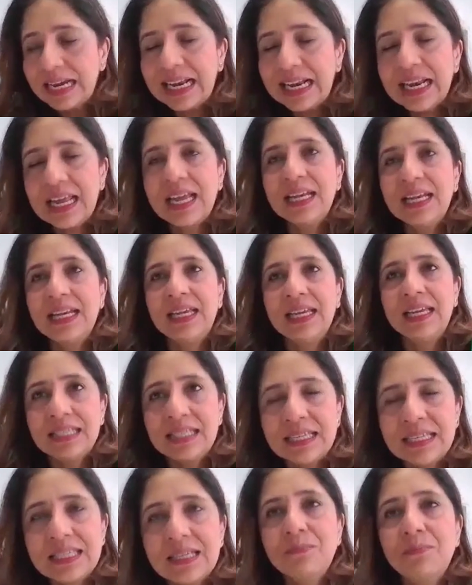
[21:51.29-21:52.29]
clearly
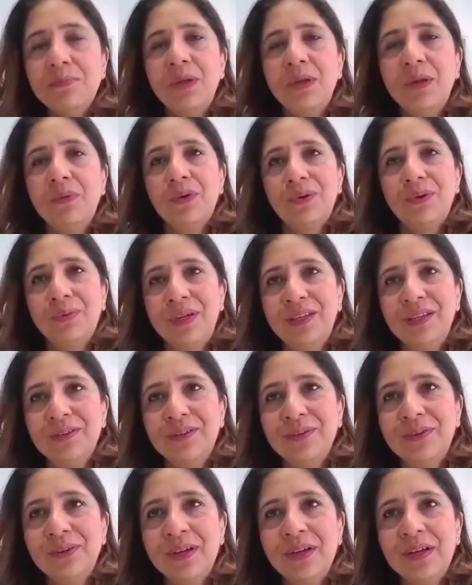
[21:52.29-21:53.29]
and simply, what we
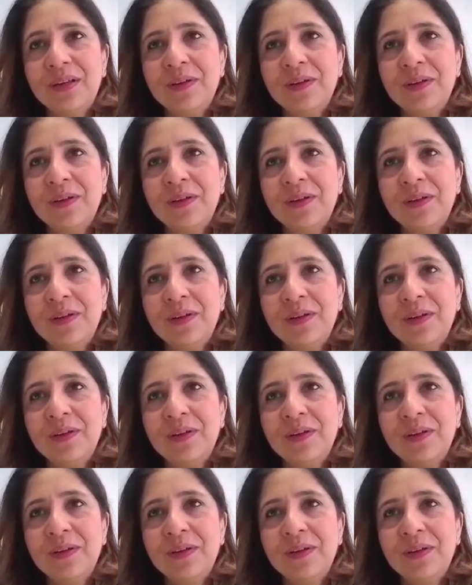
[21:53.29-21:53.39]
do.